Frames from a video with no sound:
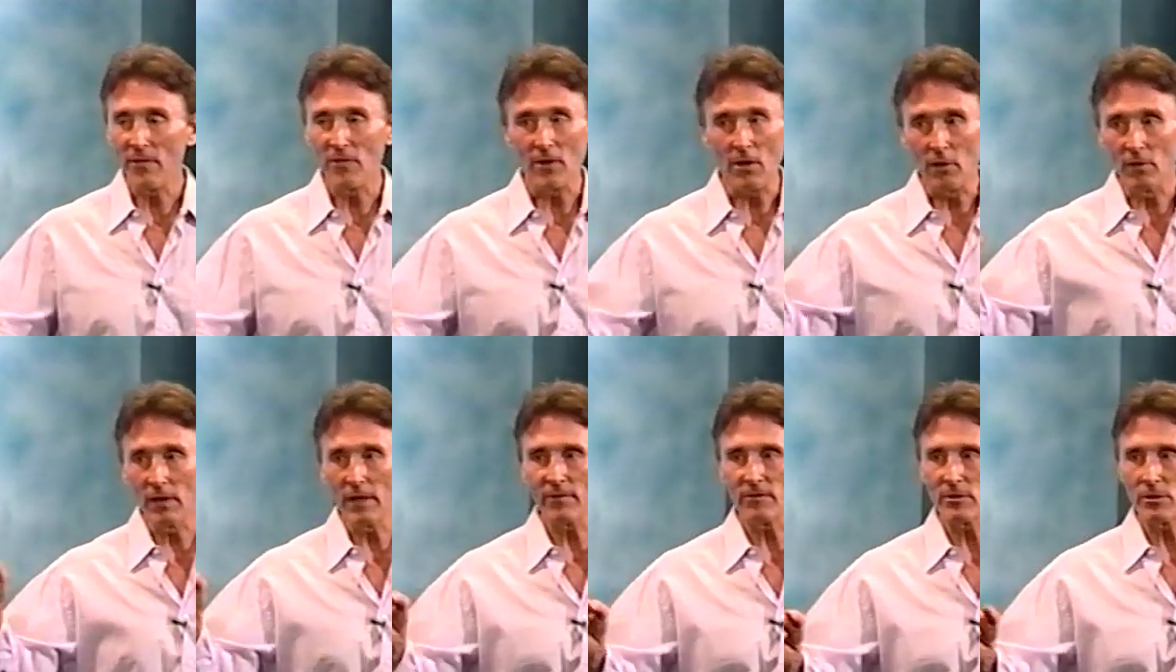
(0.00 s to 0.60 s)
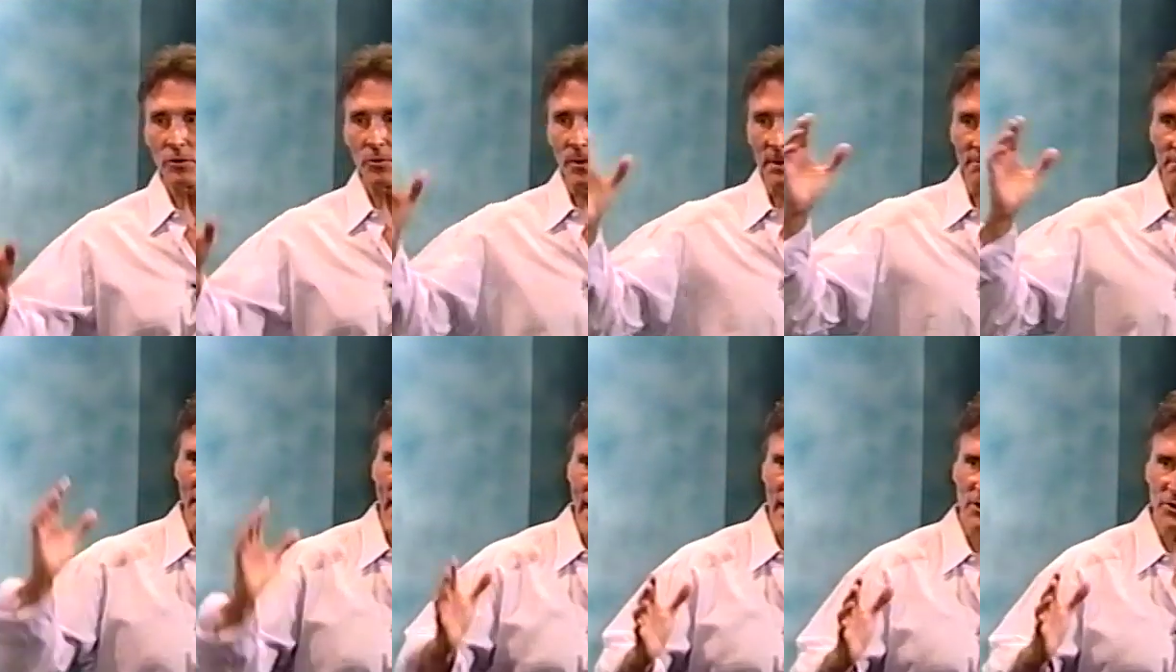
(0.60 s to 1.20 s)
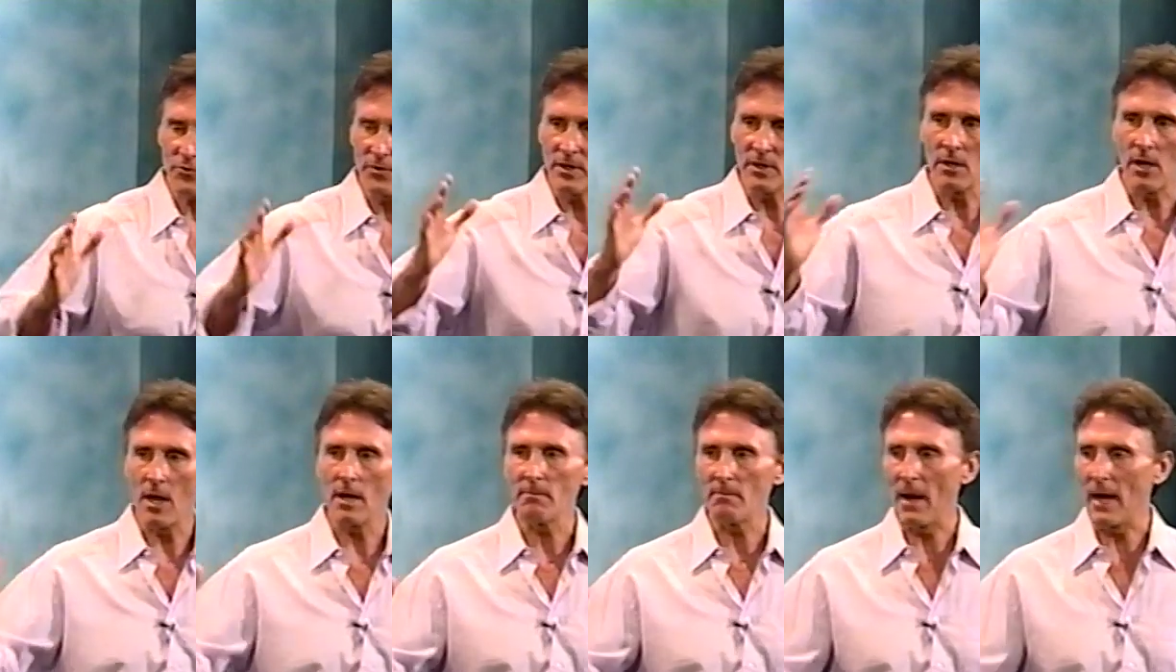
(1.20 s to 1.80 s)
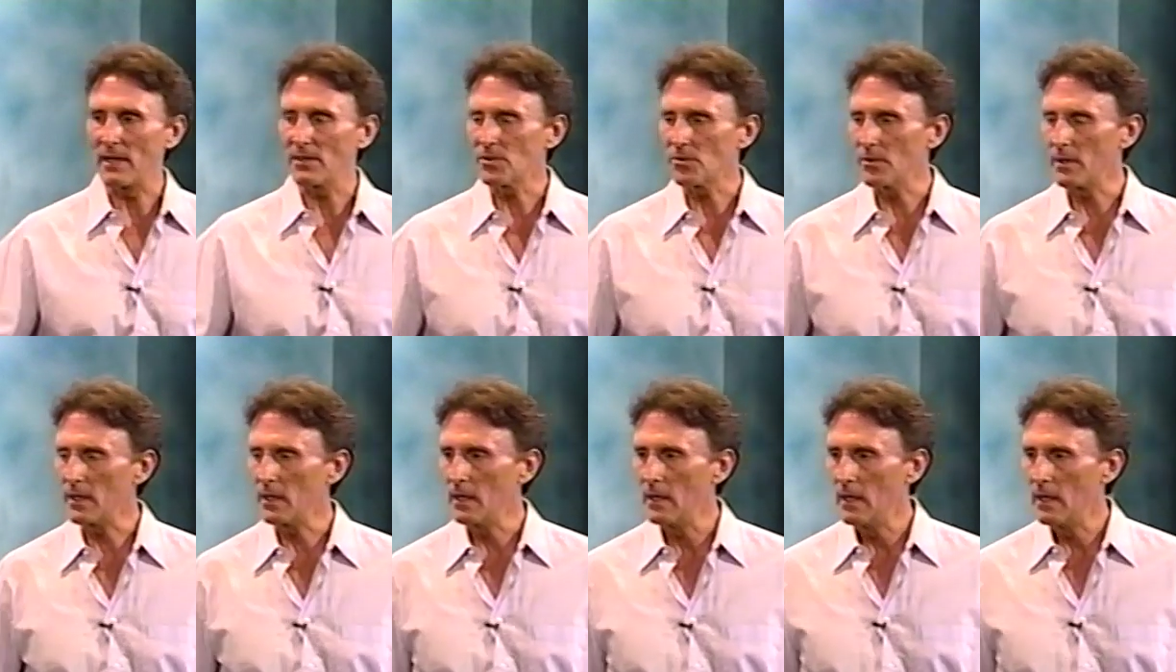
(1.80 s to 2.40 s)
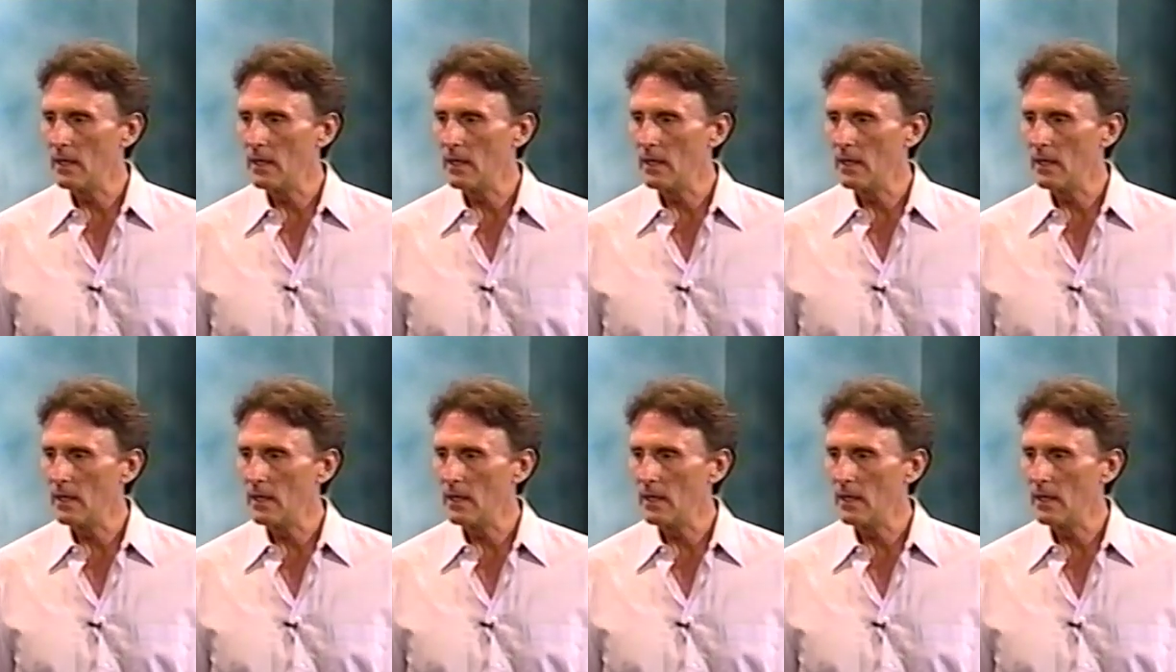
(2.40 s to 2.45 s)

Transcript: the only difference between mastery and non-mastery